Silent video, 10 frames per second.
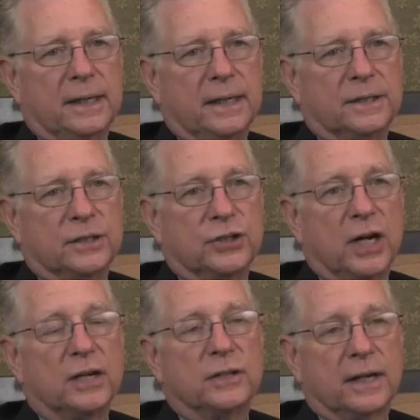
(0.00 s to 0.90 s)
is a
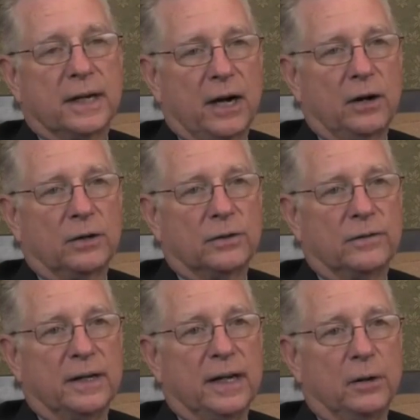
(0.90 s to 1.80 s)
change in the character
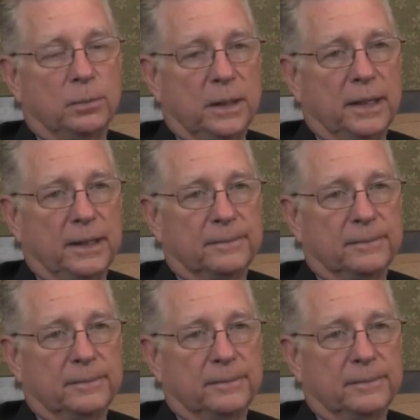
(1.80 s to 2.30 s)
of the nail plate,